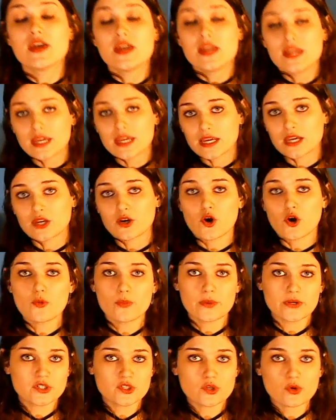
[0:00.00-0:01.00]
it can
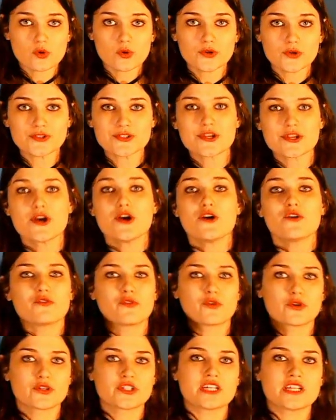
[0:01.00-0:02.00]
open doors
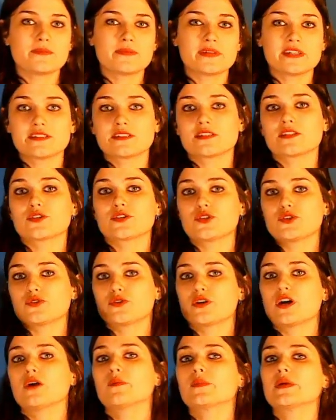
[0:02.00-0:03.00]
for demons to
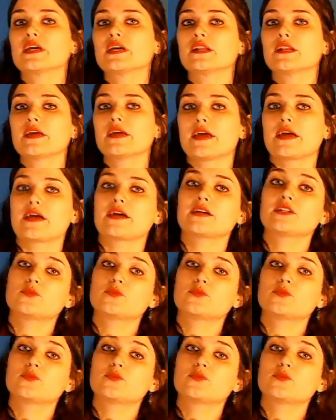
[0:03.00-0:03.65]
come in and